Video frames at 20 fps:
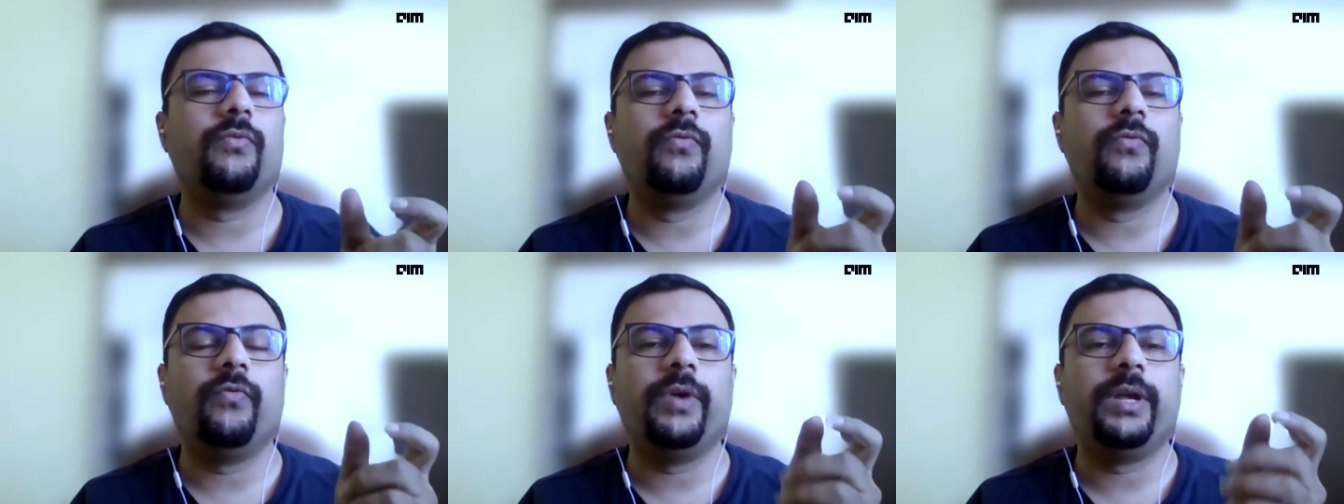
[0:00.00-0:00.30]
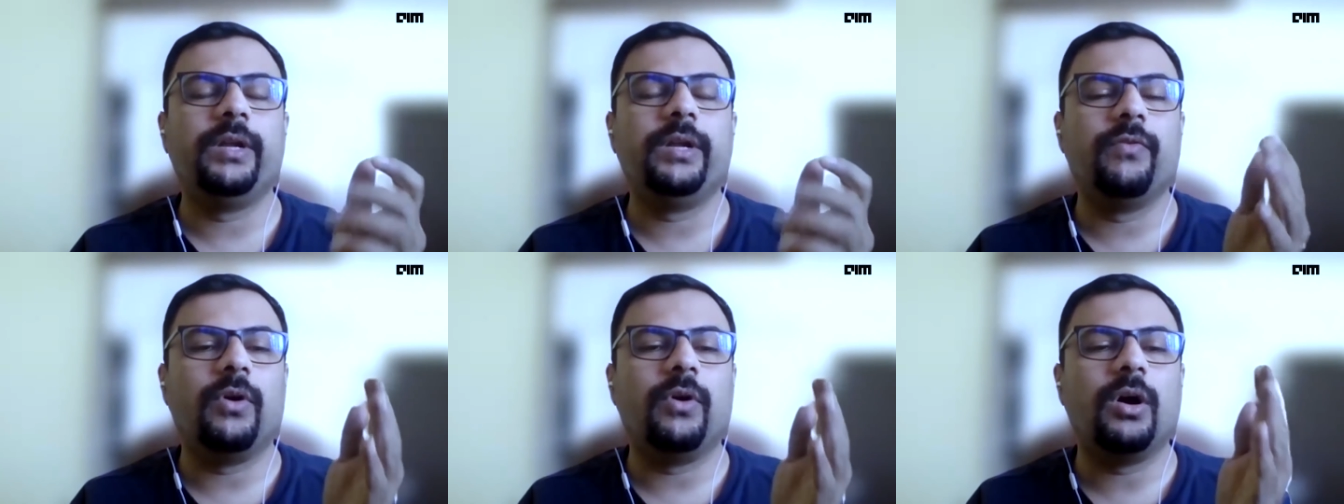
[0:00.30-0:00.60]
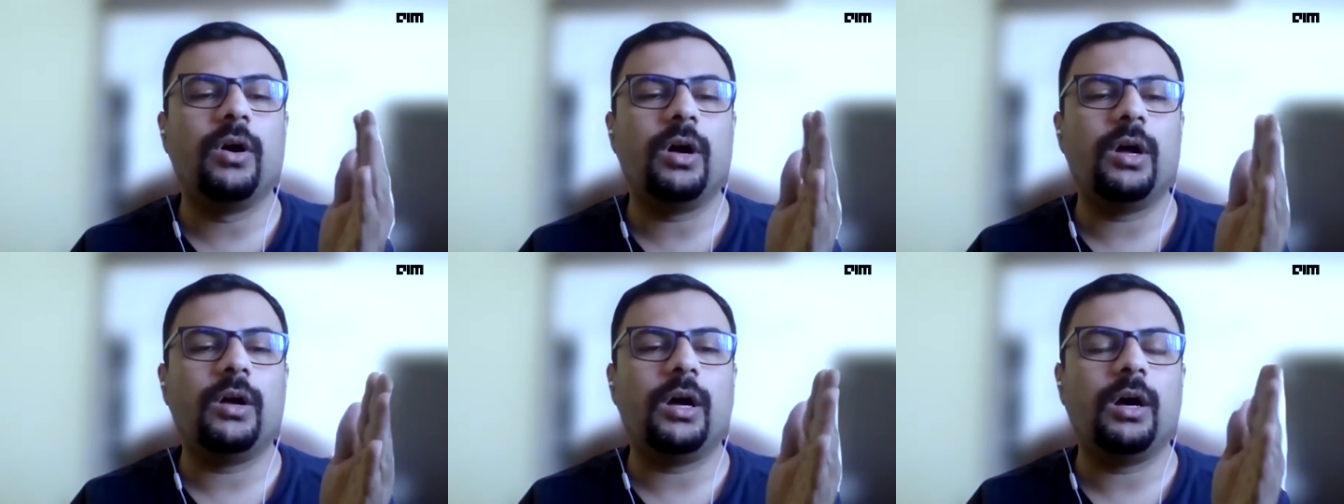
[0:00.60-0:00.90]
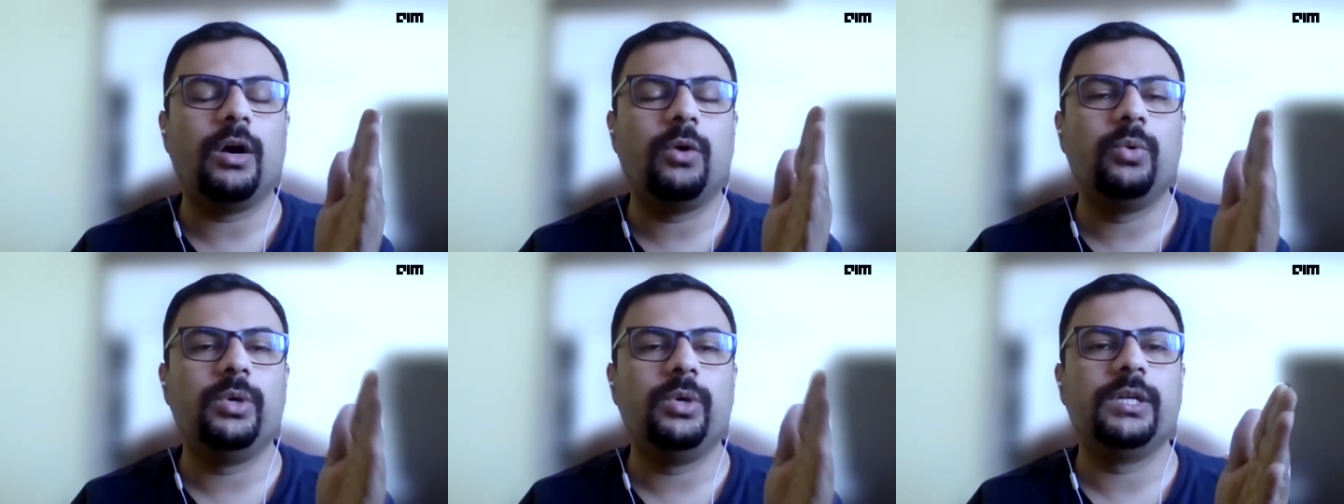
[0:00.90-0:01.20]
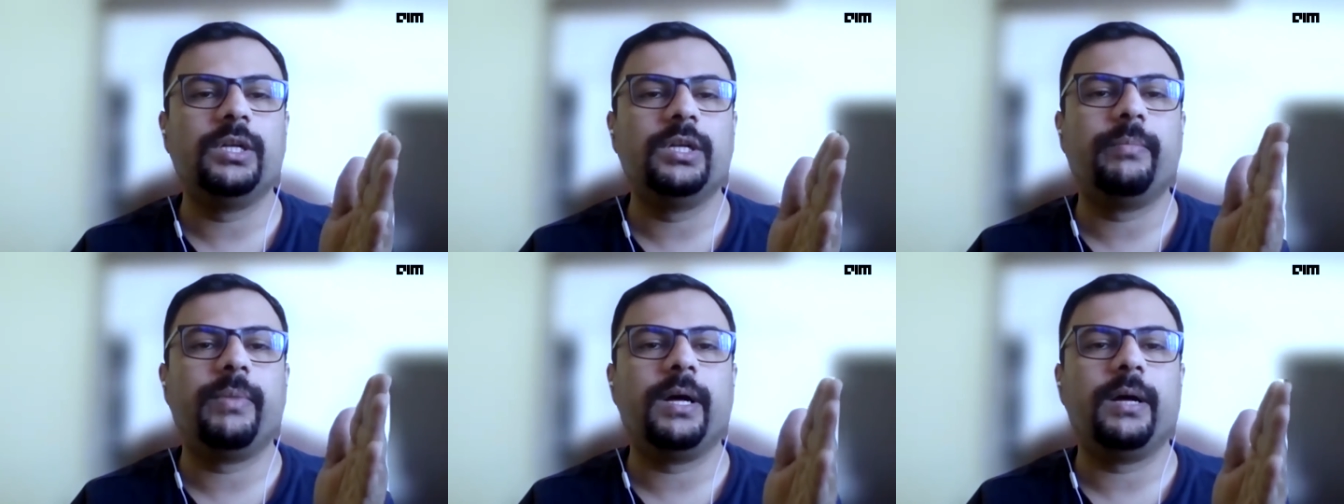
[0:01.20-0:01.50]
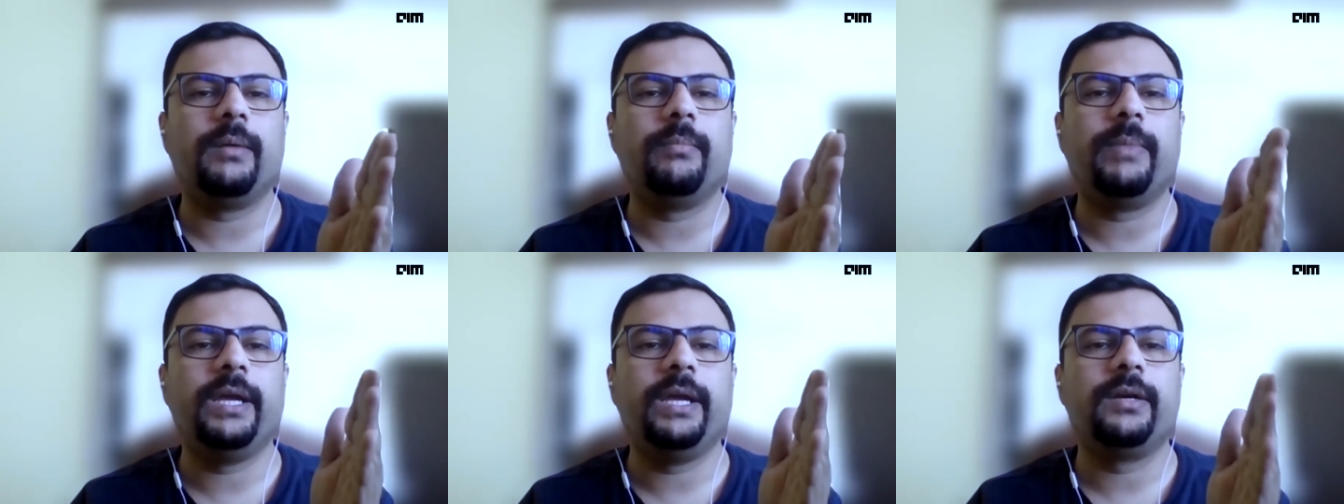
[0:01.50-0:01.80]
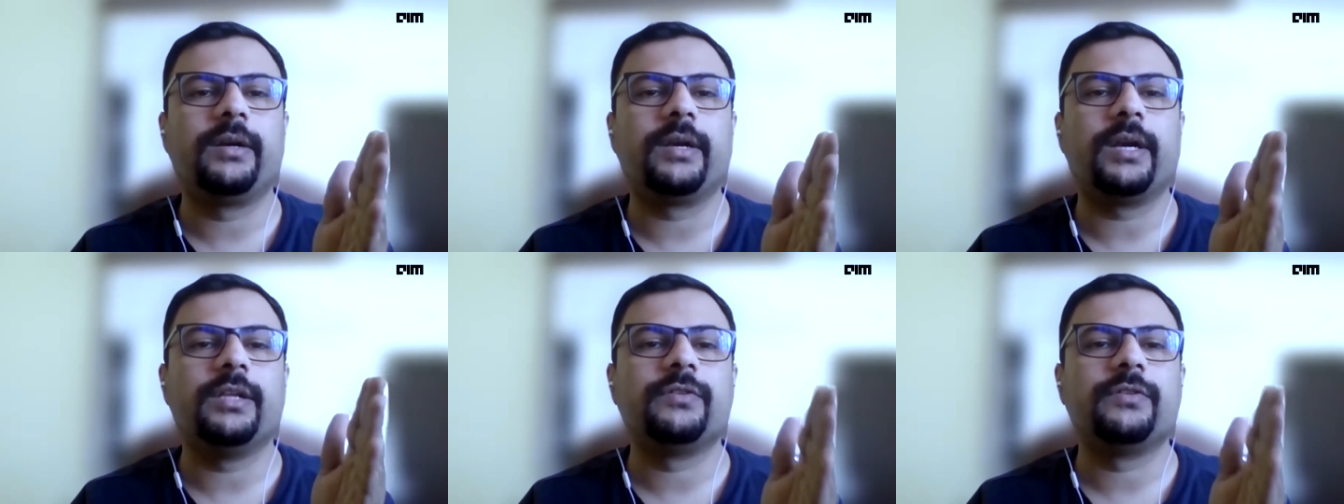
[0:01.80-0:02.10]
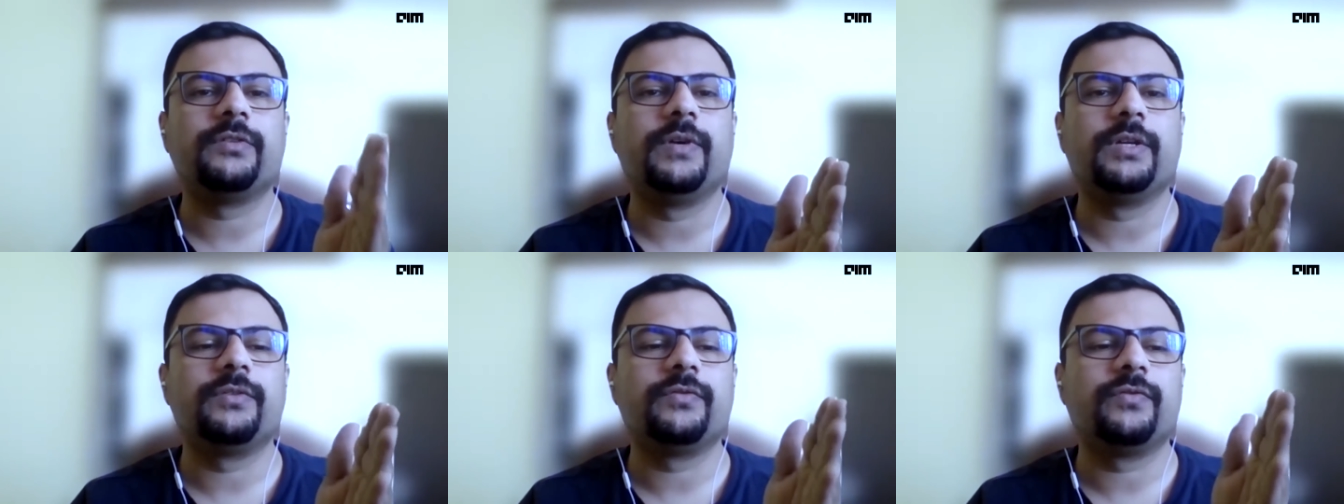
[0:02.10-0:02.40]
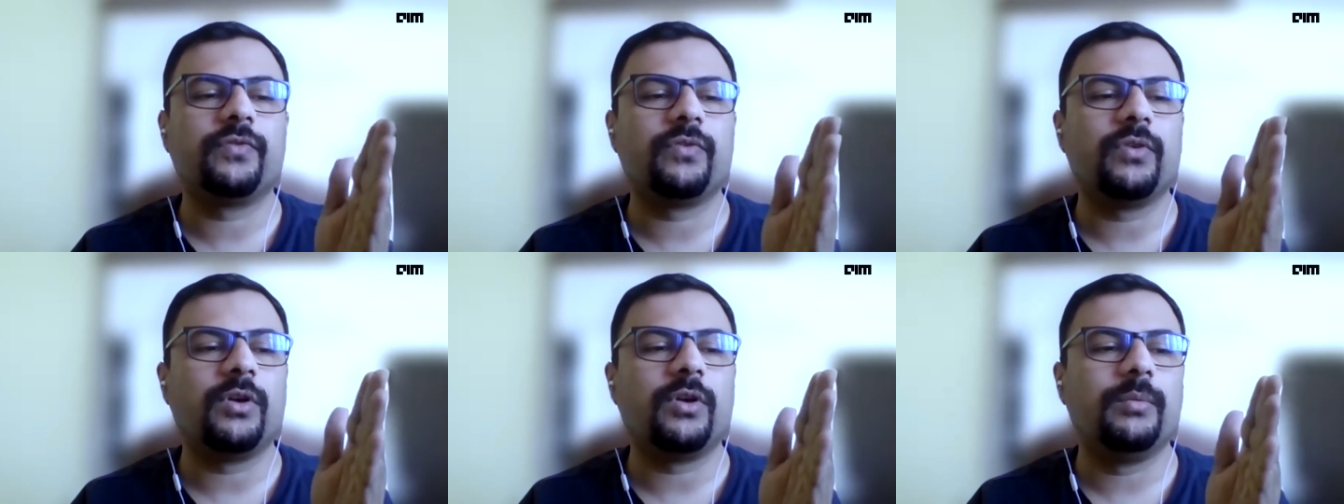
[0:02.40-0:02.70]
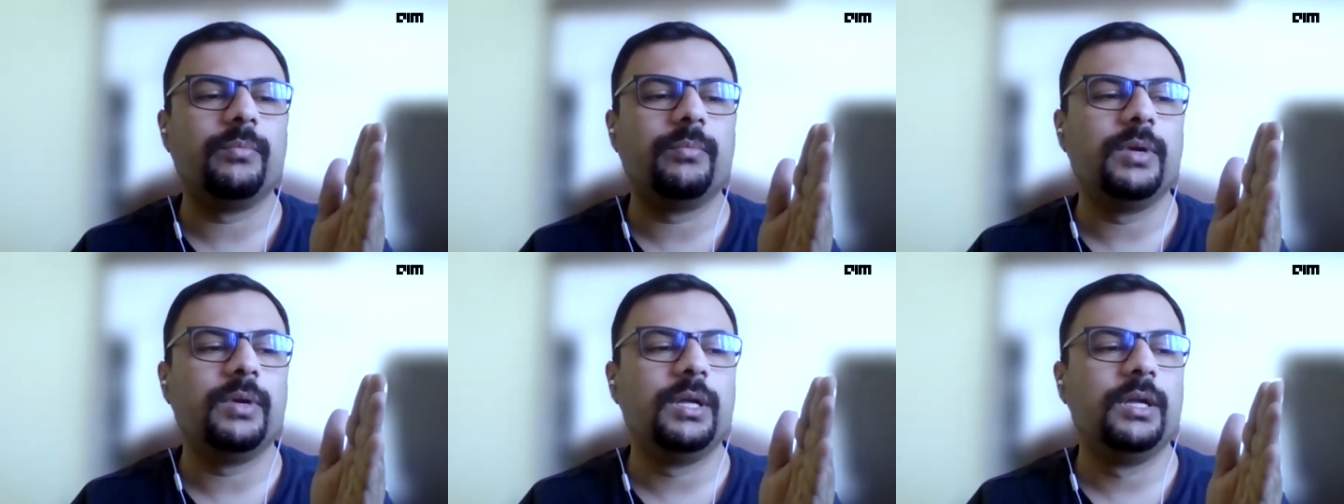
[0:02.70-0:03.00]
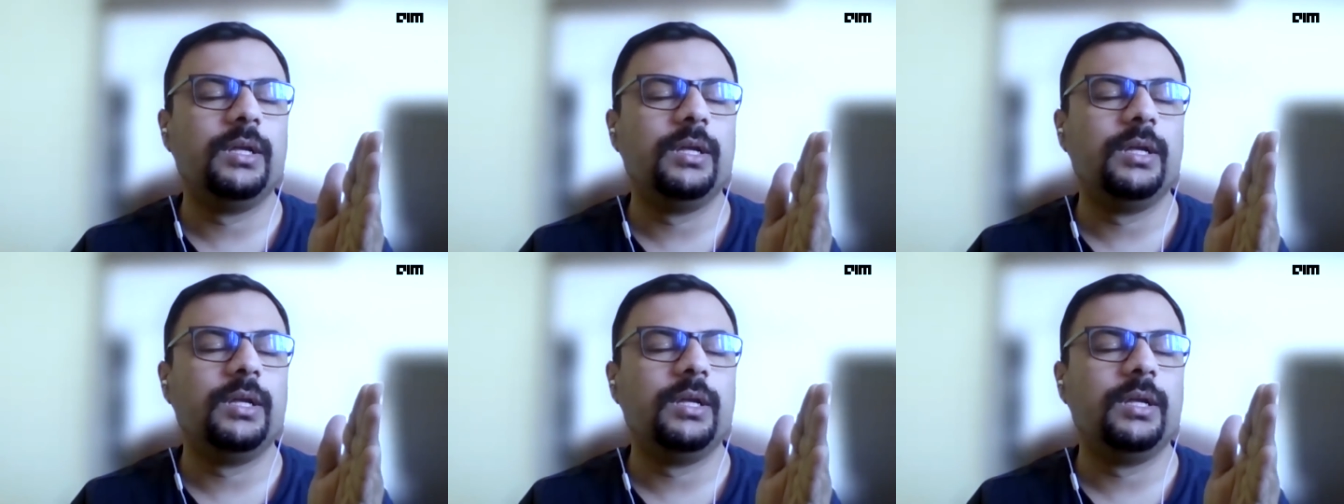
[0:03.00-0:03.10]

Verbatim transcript: where, how the bike transfers from,